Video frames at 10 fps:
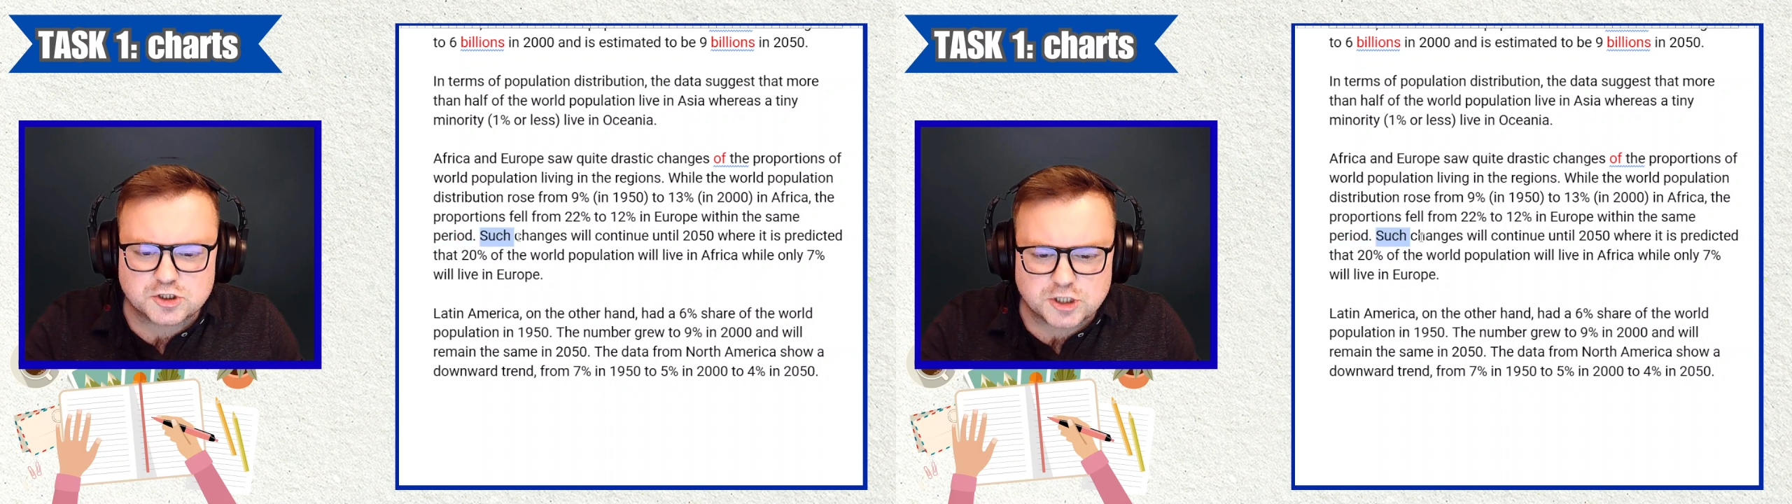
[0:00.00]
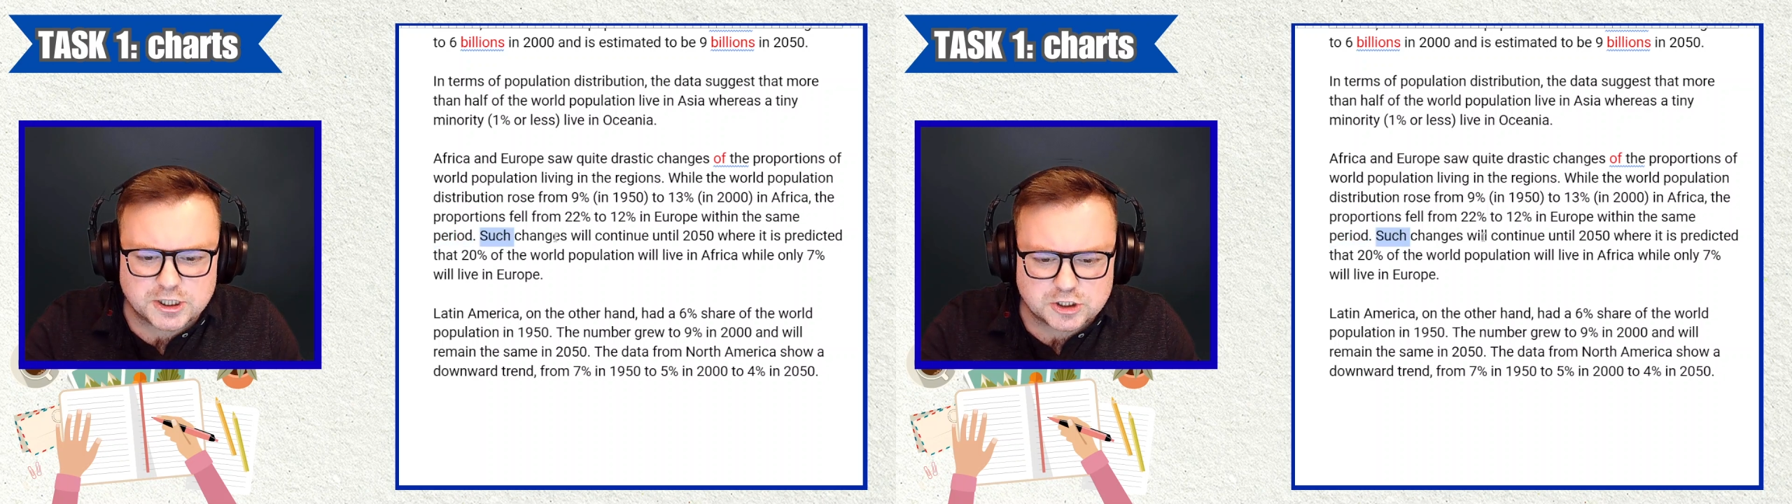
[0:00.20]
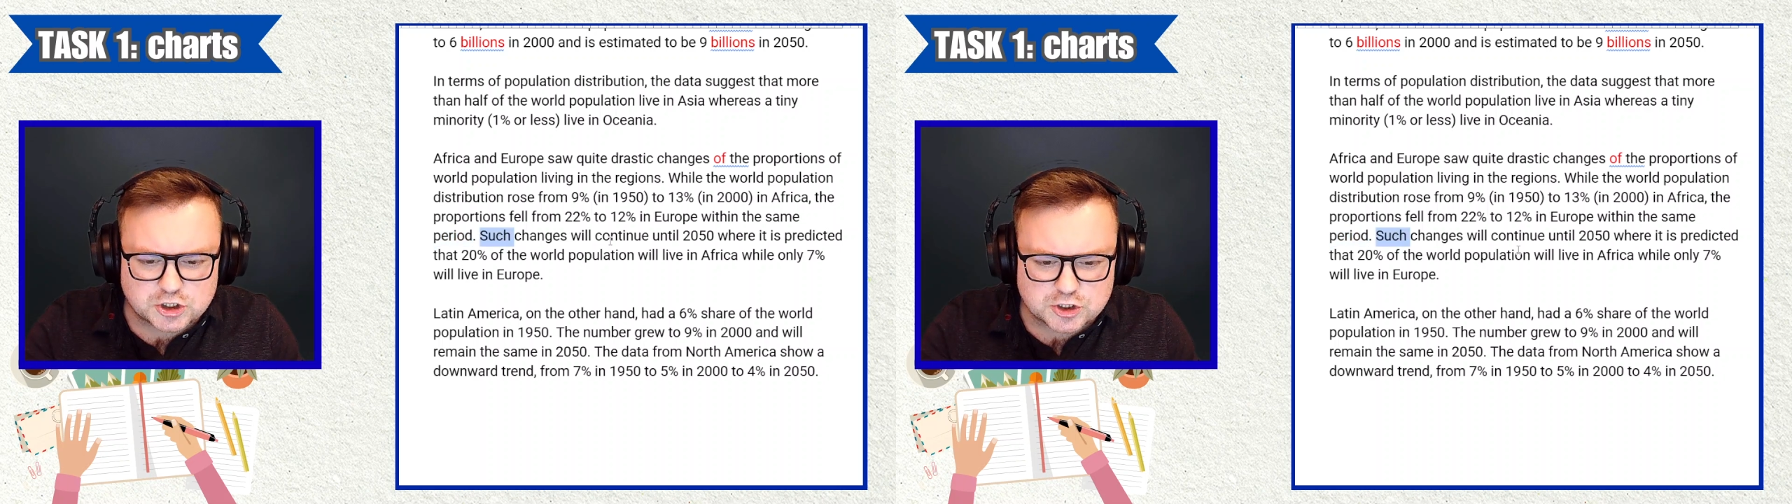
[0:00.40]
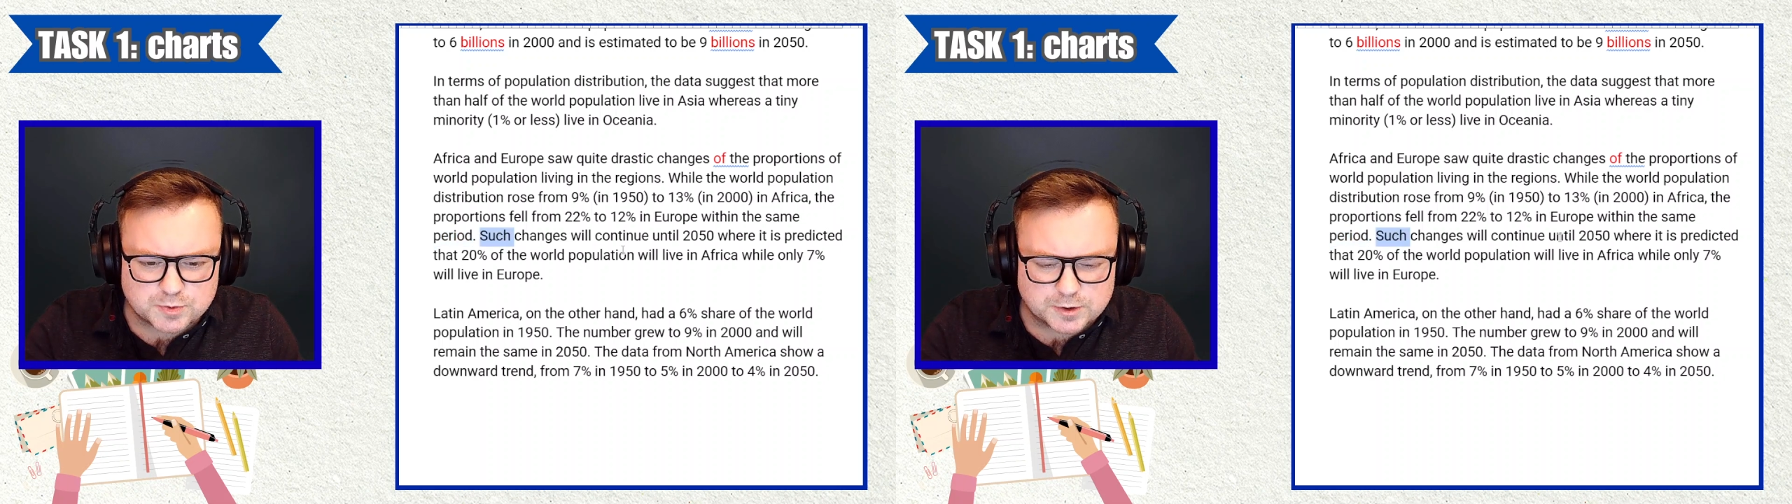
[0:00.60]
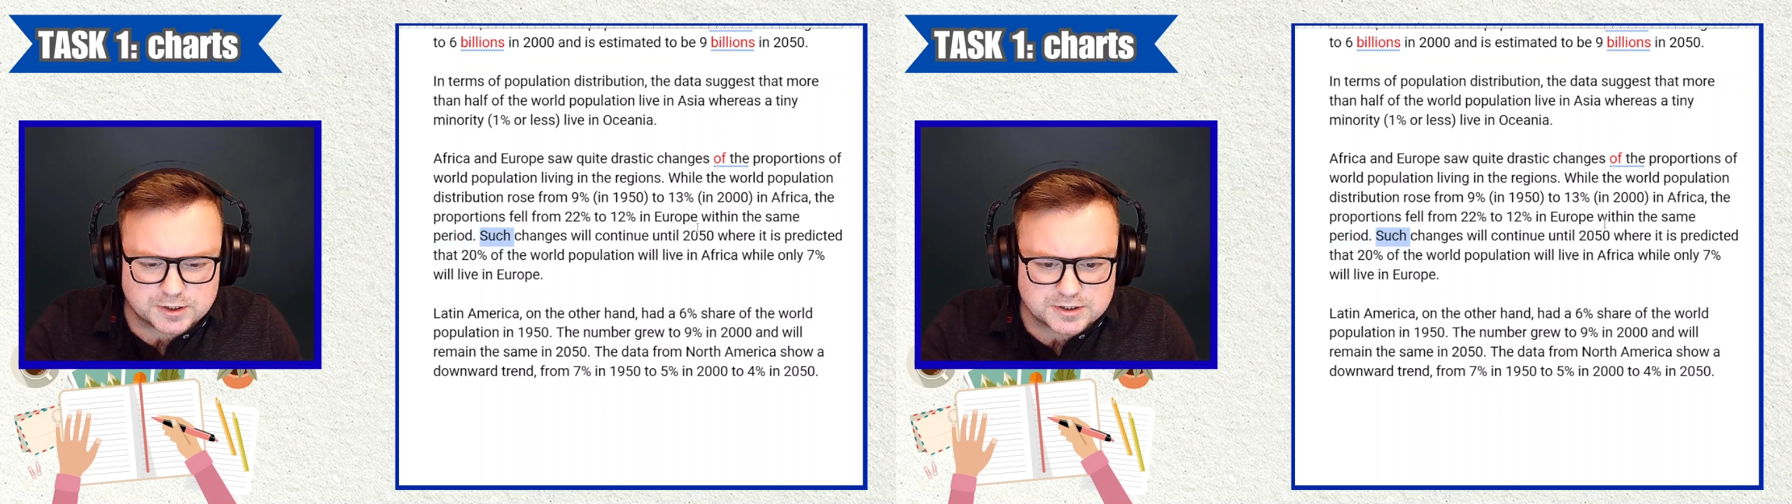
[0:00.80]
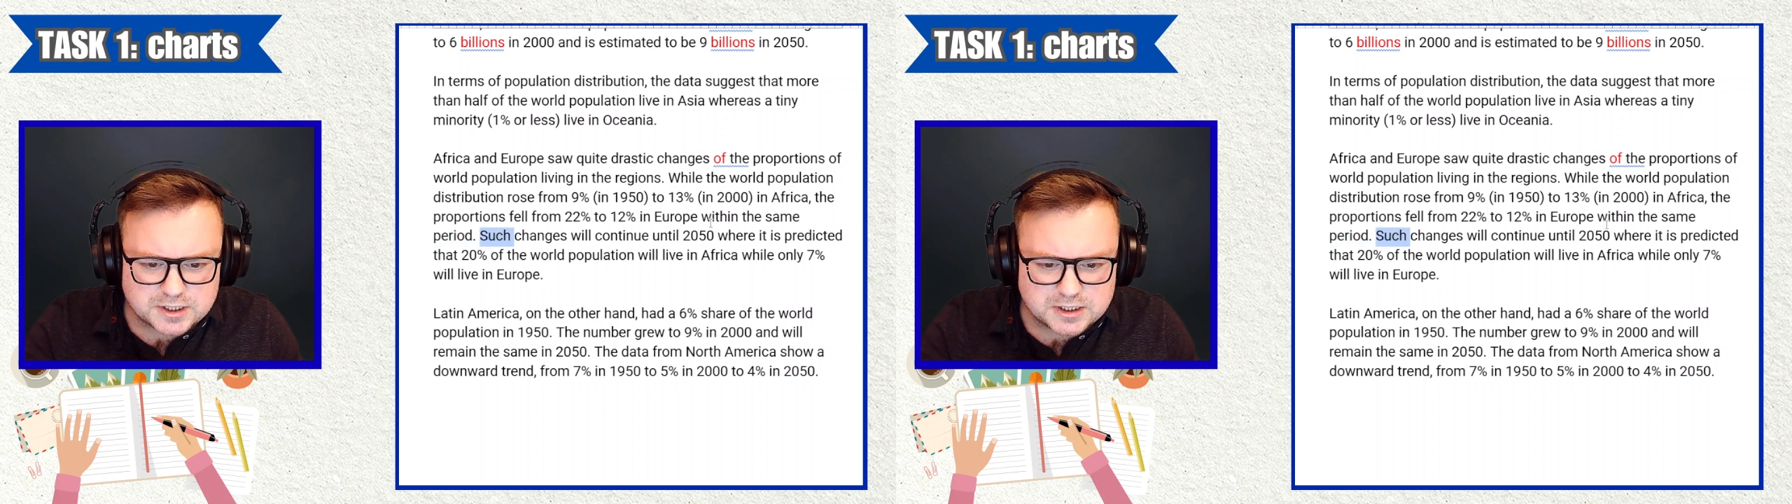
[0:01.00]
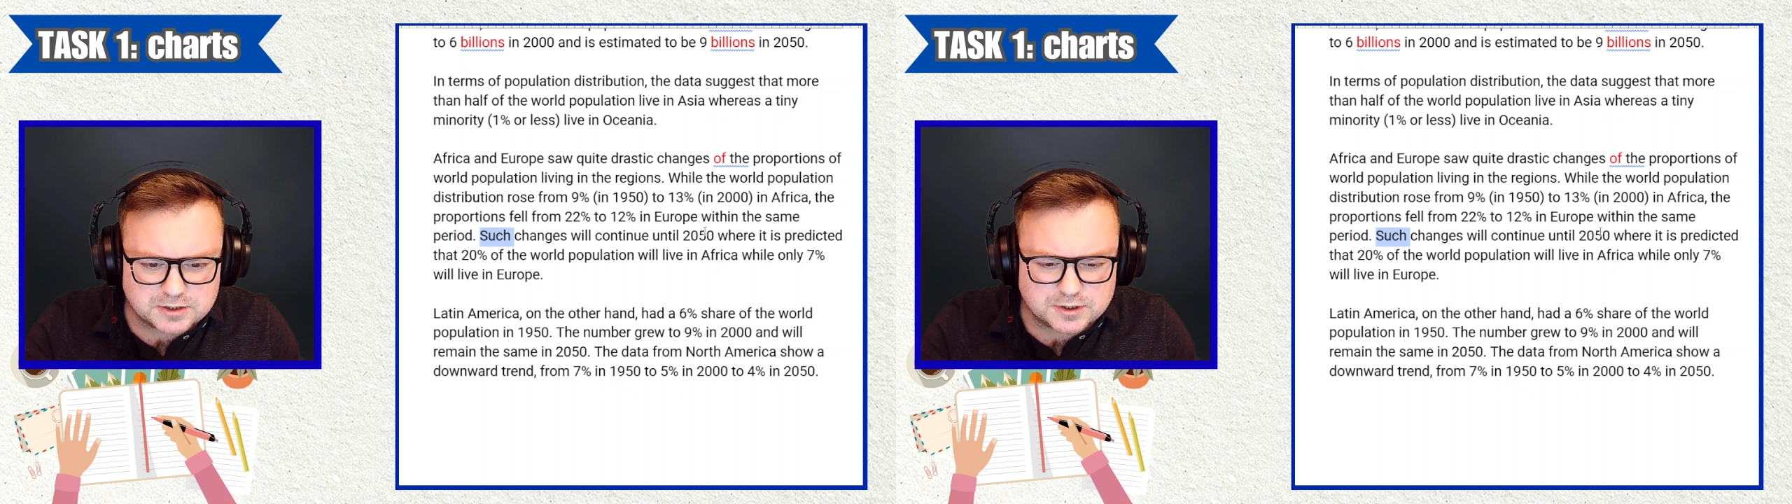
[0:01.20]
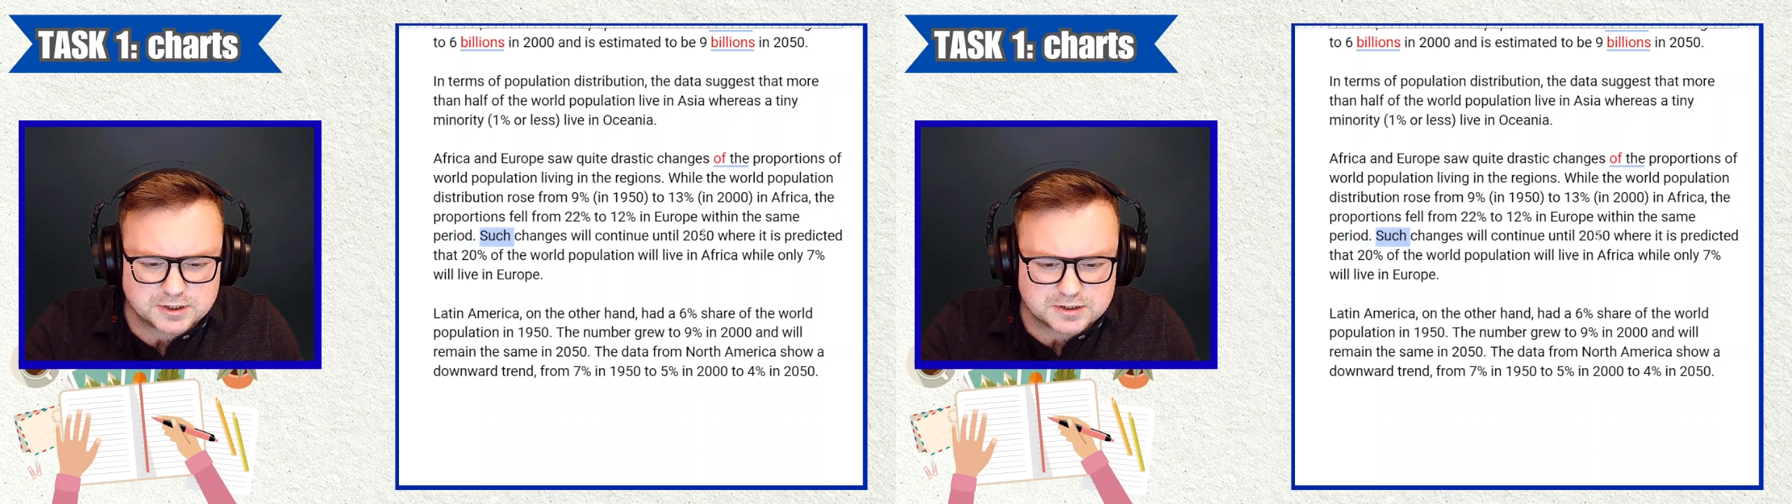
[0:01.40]
changes will
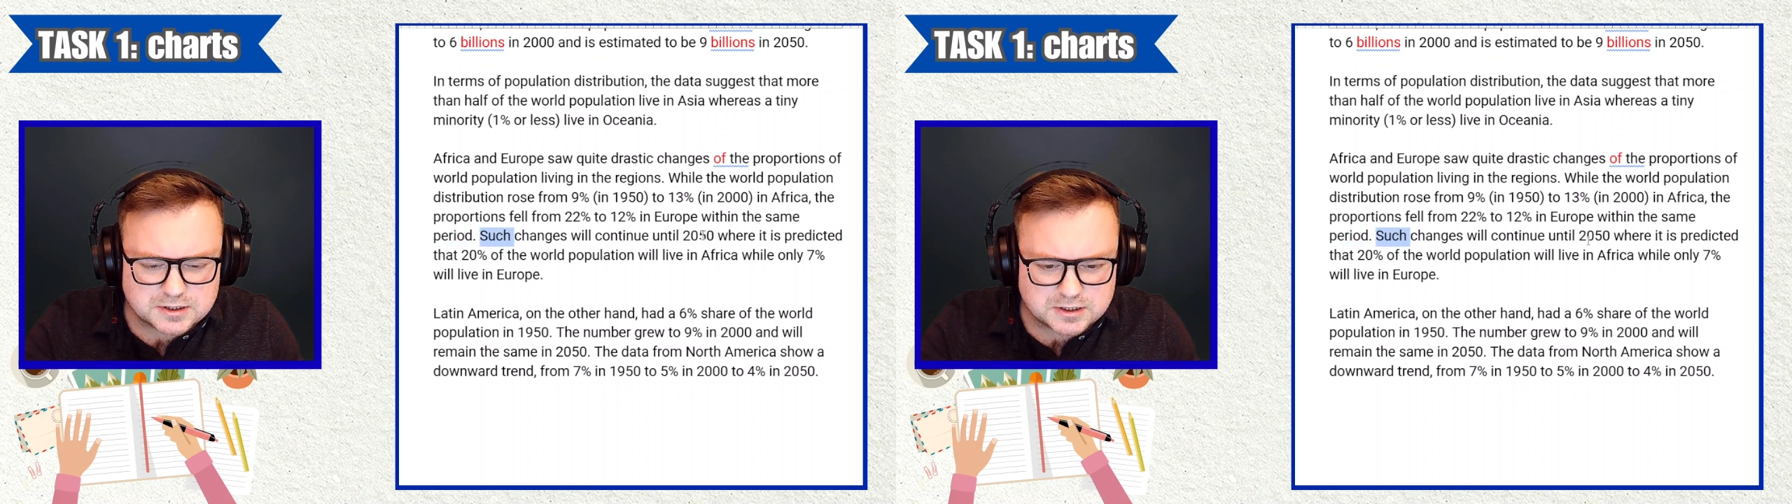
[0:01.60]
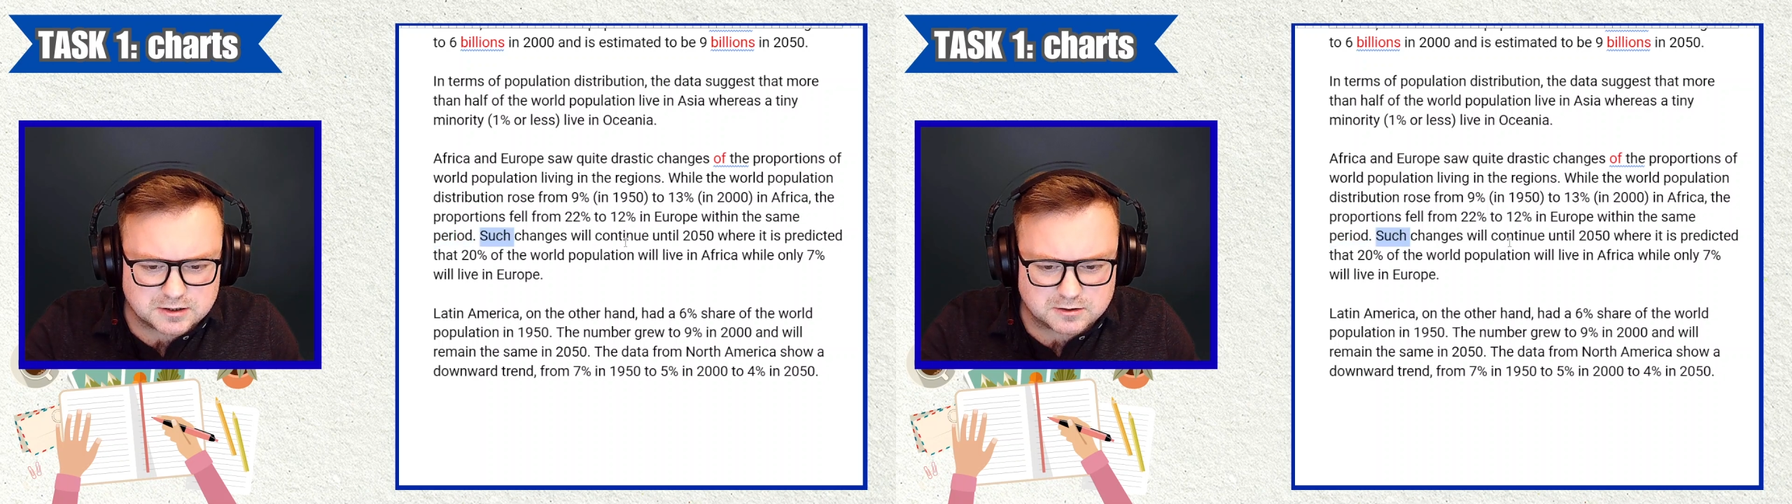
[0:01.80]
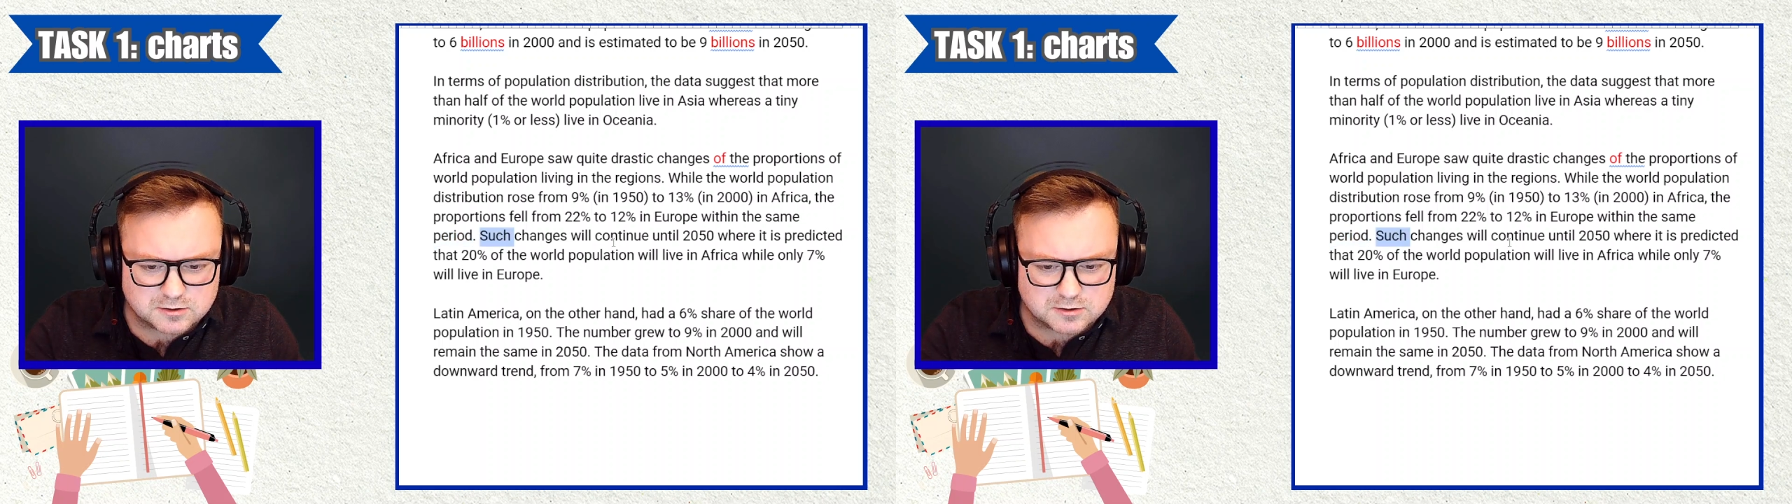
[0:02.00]
continue until,